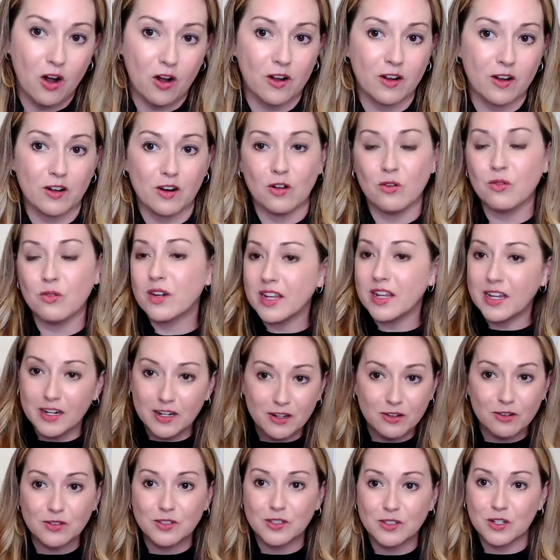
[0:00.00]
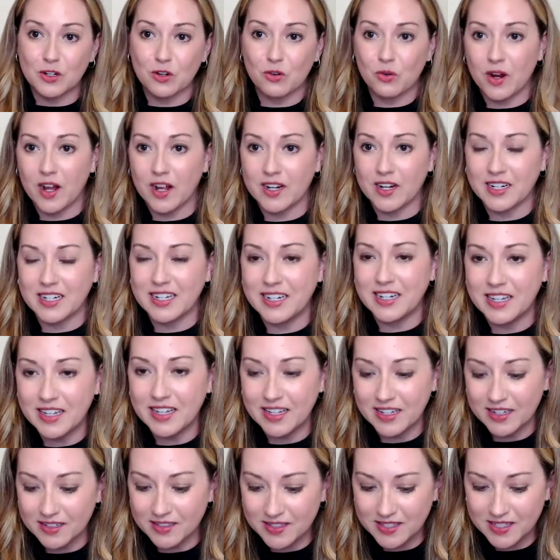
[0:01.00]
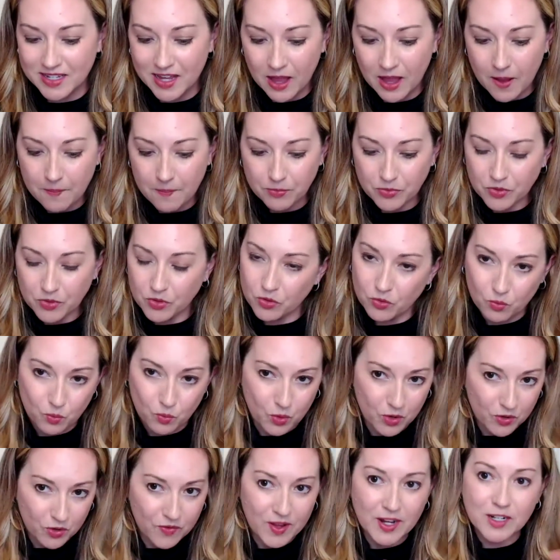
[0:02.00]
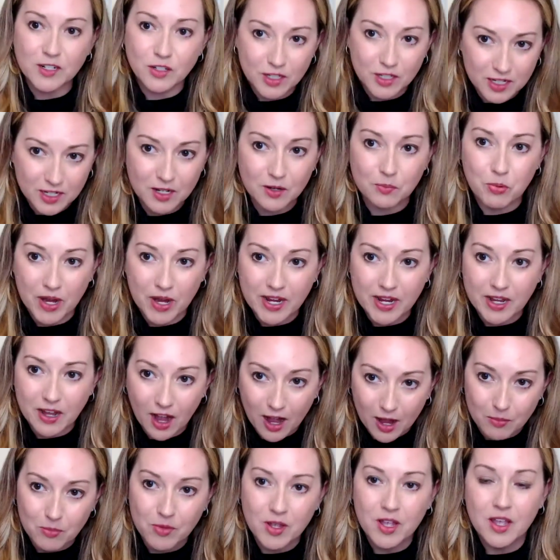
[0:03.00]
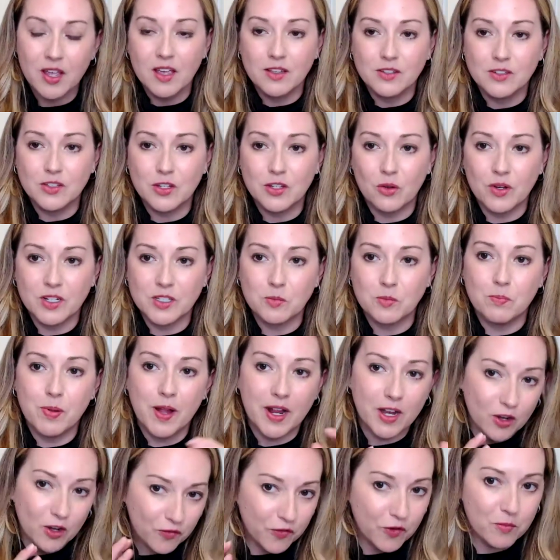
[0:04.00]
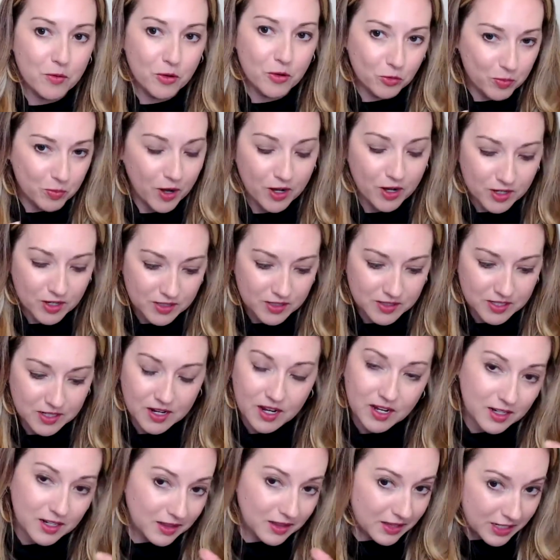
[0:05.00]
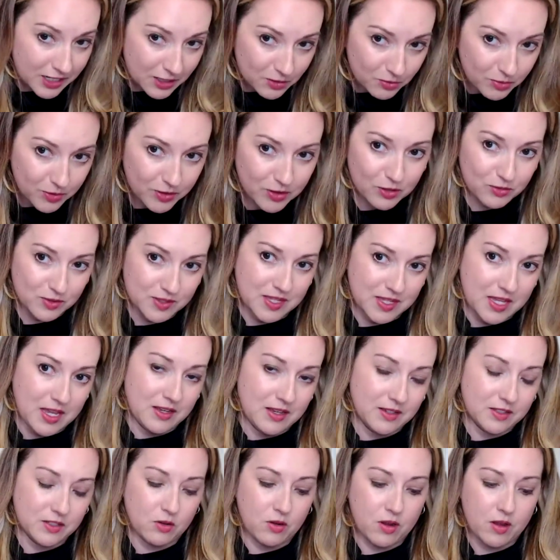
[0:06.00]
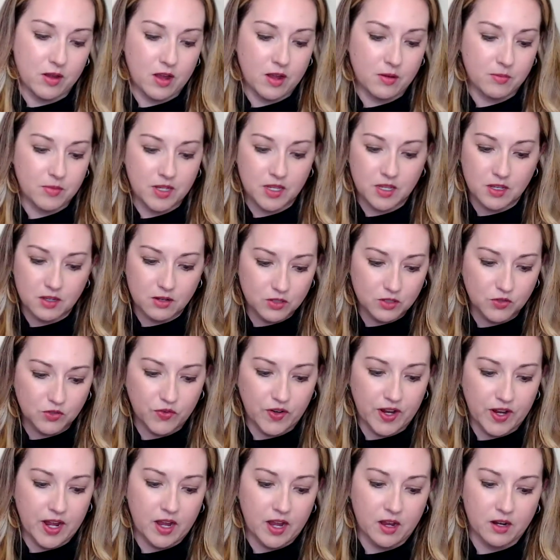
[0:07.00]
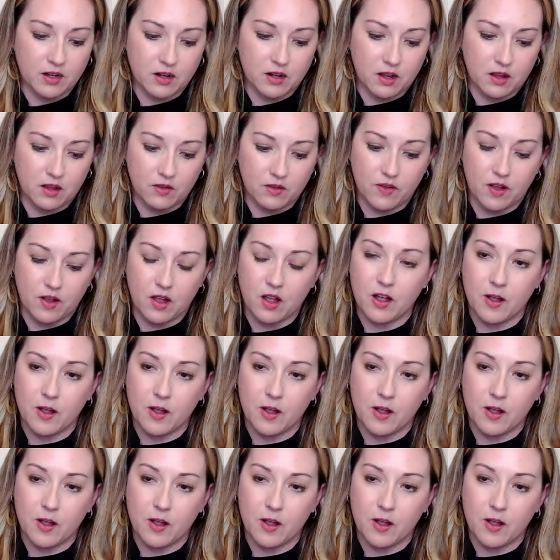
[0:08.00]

our own idiosyncratic needs, we're eventually going to break up. So it's better for both parties to kind of lead with those things. So I'm a huge fan of